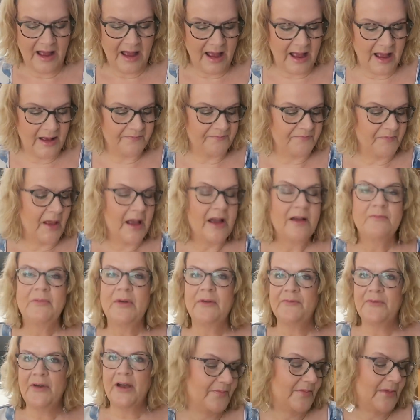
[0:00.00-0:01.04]
Um,
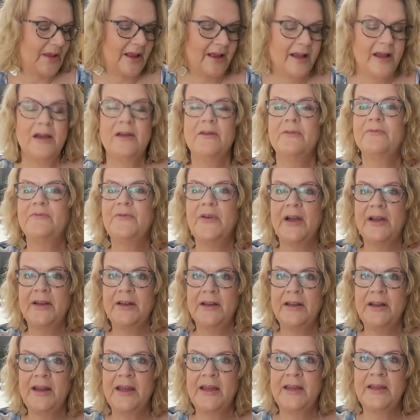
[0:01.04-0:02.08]
my
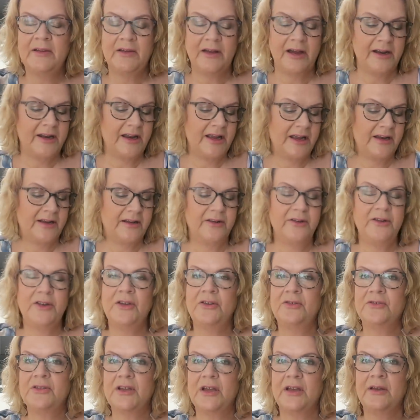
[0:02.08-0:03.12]
Finally, I need
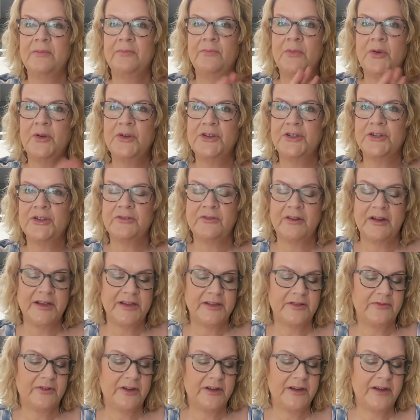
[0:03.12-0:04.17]
use a
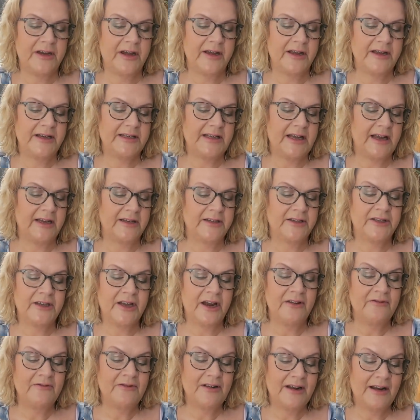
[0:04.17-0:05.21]
moisturiser at night and
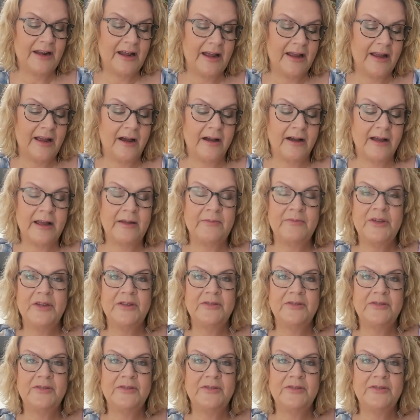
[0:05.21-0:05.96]
currently I am